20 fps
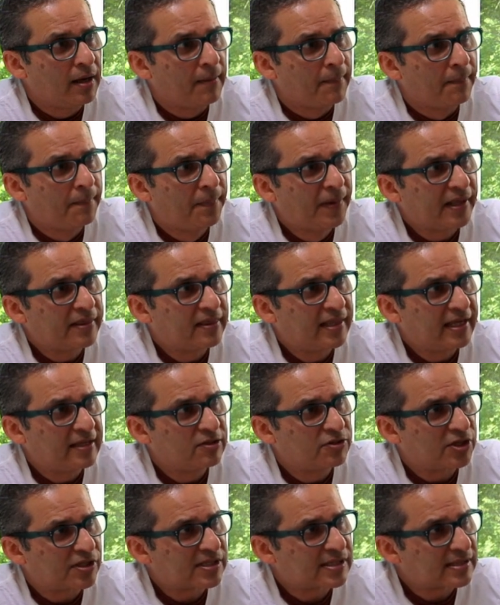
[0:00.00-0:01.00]
but
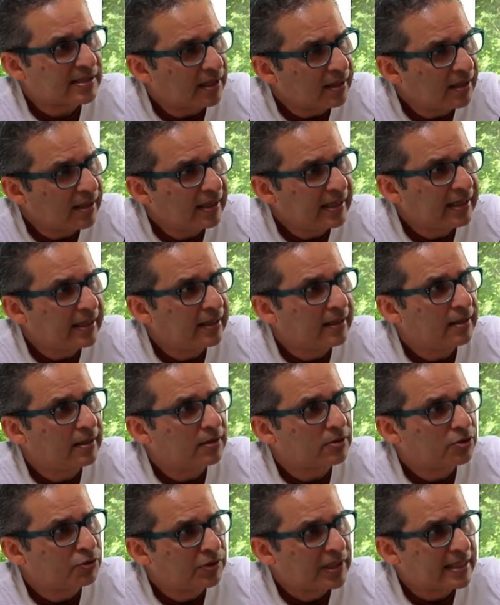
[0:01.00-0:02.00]
then just suddenly
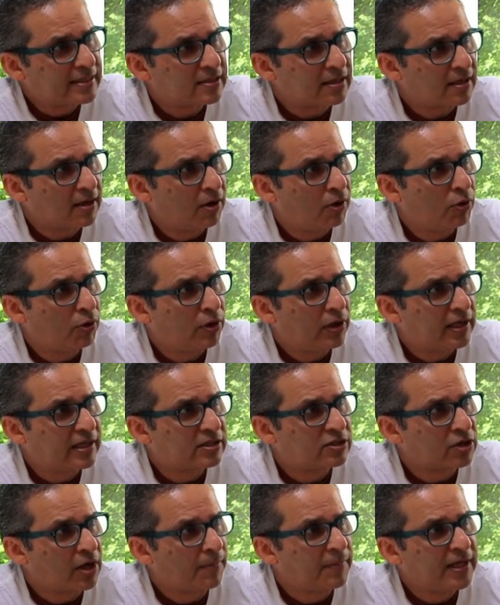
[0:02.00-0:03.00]
2 days ago,
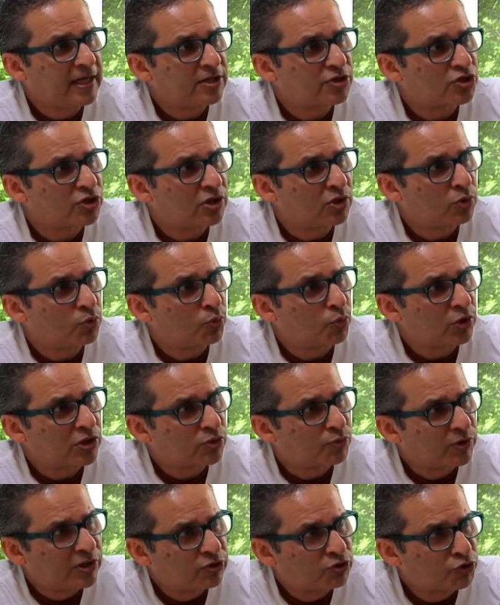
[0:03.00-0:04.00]
his nomination
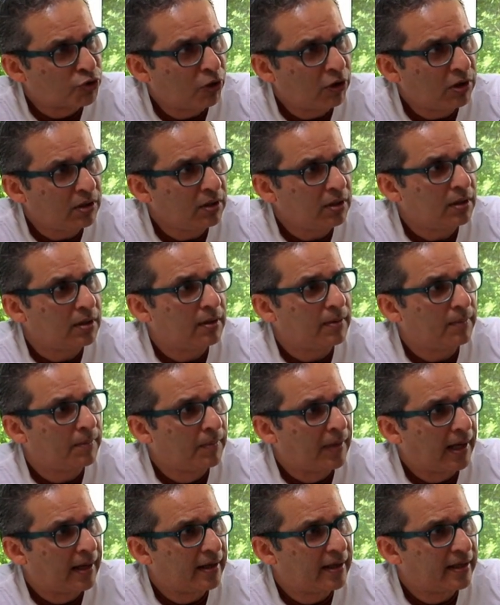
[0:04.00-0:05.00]
was withdrawn
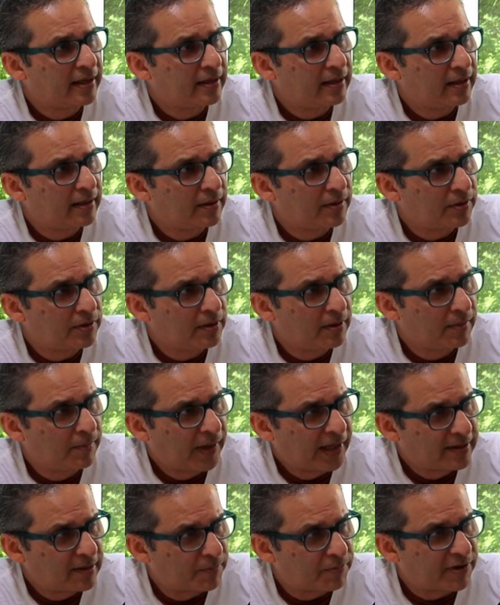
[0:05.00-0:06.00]
by
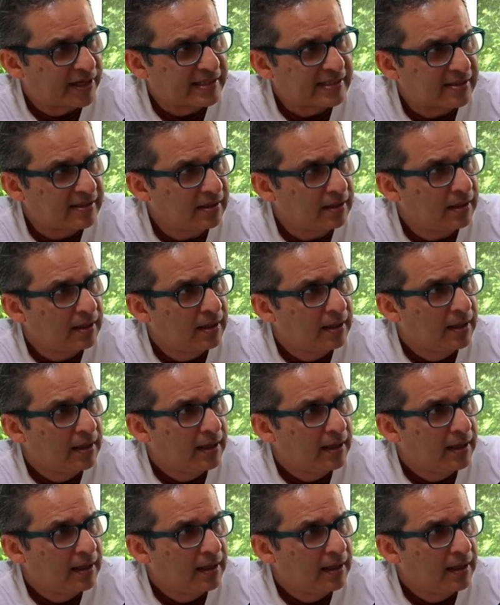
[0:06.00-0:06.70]
the president.